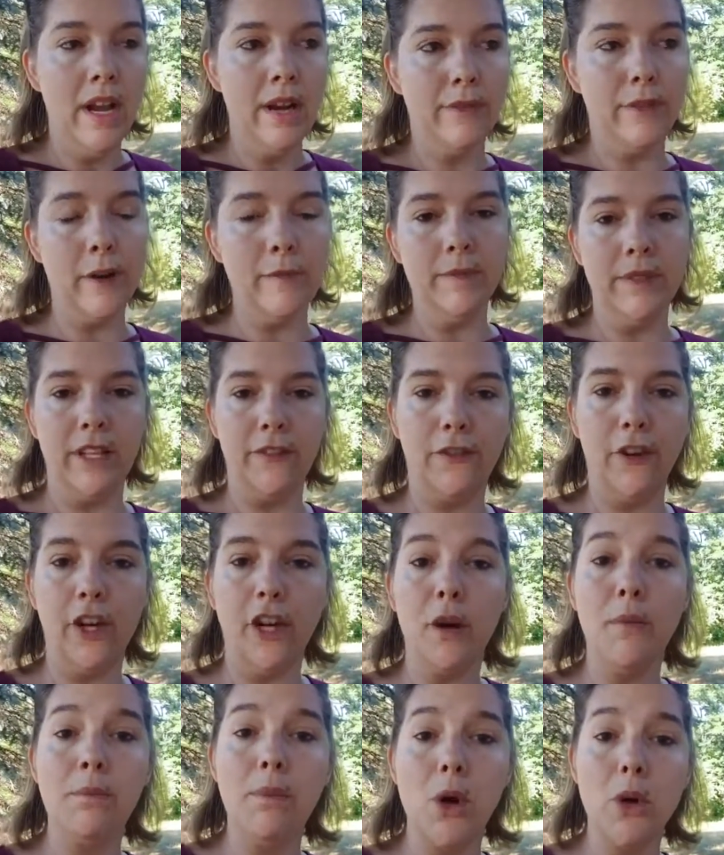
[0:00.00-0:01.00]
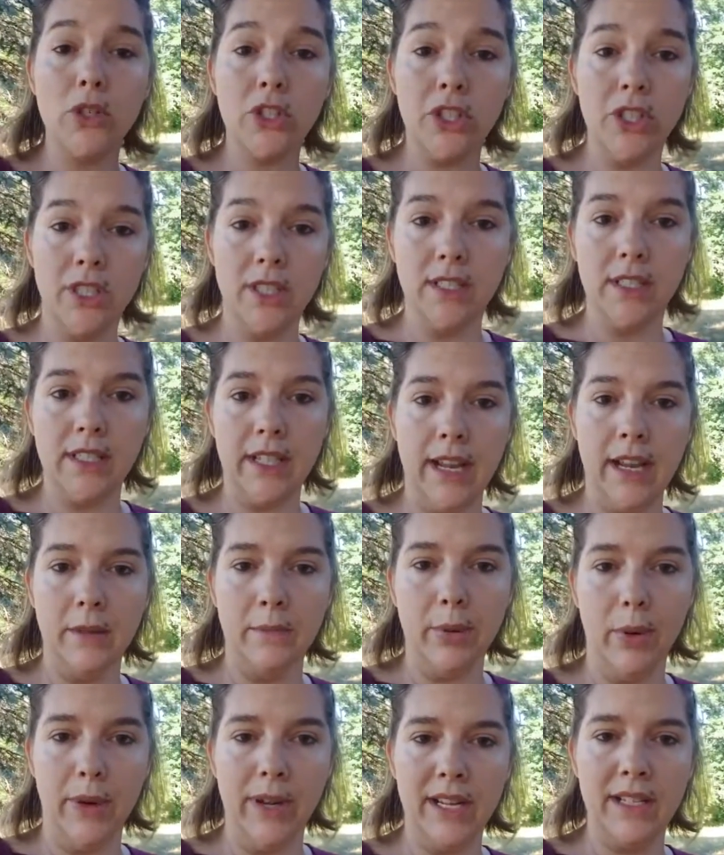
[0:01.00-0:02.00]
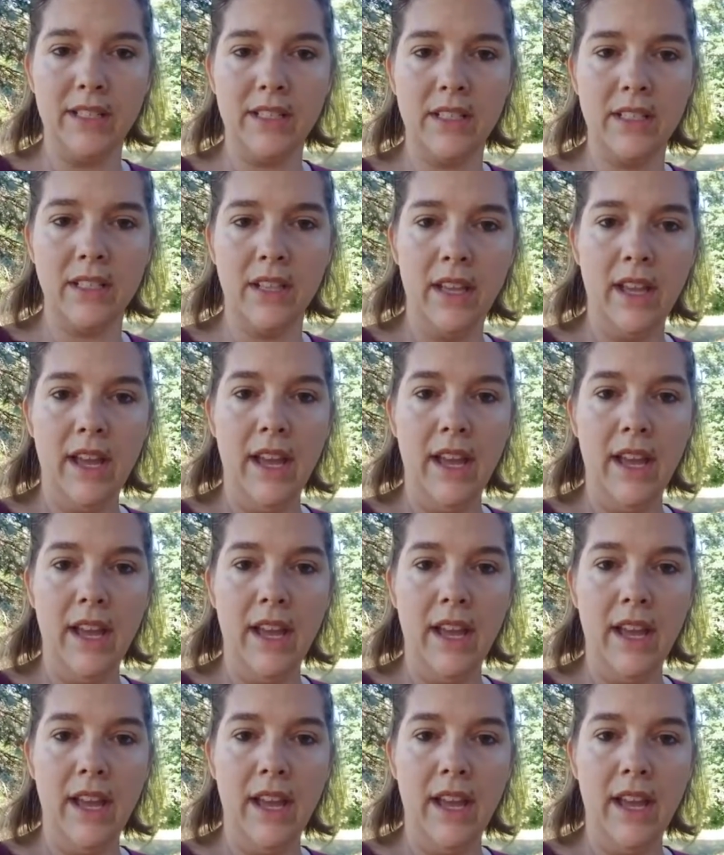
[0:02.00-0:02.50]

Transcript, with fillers: from different emotional standpoints.